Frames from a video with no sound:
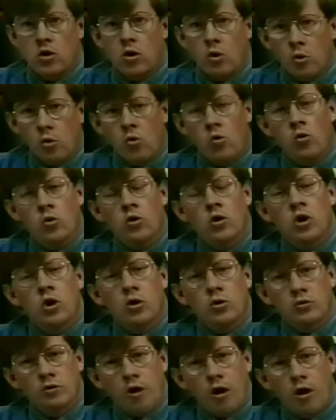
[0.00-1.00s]
or
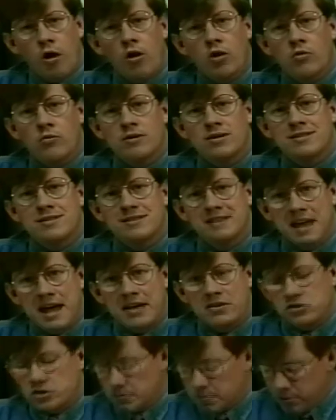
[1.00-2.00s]
the arteries
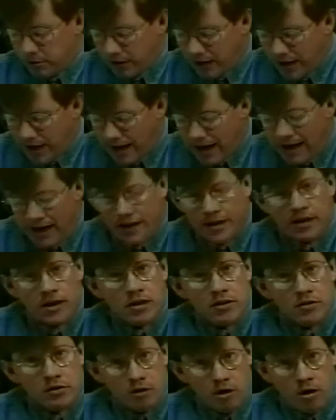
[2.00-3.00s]
that supply
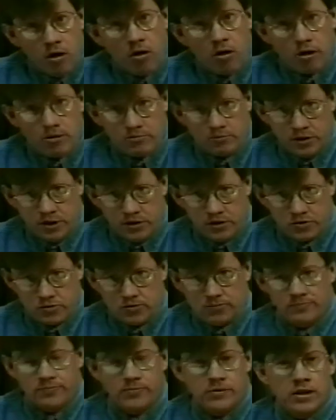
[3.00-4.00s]
the heart muscle.